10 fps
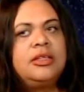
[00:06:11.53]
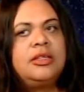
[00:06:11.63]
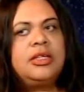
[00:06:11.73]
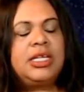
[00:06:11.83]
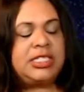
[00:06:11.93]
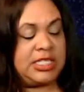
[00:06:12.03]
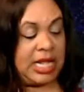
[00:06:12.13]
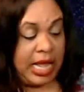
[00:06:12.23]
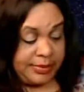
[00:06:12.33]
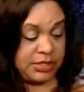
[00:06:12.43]
it's in the
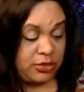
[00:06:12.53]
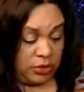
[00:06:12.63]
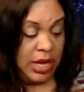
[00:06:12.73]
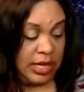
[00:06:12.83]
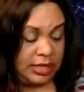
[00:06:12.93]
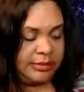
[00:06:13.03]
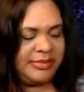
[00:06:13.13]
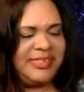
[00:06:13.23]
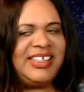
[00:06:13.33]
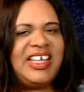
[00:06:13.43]
obstacle column.
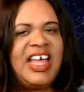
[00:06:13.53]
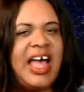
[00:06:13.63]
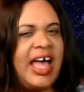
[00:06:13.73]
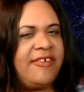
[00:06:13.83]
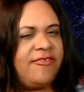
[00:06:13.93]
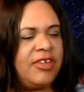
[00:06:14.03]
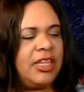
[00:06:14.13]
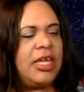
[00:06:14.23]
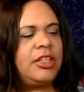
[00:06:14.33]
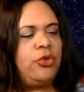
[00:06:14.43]
I feel
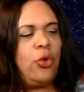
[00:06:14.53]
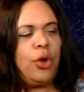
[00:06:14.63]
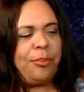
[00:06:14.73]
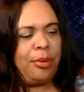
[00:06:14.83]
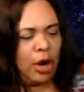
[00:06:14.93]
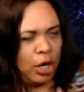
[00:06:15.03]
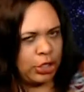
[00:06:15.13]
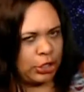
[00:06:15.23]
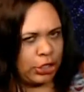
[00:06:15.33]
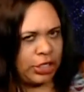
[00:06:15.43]
like your
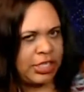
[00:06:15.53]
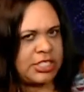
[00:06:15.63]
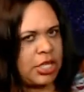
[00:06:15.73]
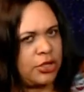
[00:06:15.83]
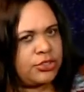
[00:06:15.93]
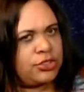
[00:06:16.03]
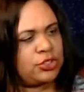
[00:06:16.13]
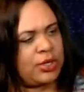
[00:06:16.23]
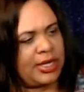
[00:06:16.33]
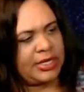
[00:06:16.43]
partner is also
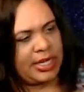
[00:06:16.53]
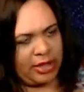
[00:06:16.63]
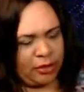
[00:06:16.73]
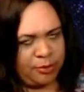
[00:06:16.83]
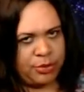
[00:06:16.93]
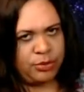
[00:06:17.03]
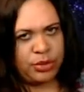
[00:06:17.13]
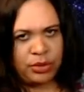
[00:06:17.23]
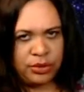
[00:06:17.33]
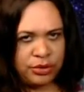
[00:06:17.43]
trying to help you
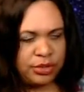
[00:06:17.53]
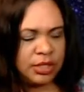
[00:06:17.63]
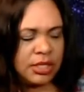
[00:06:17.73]
learn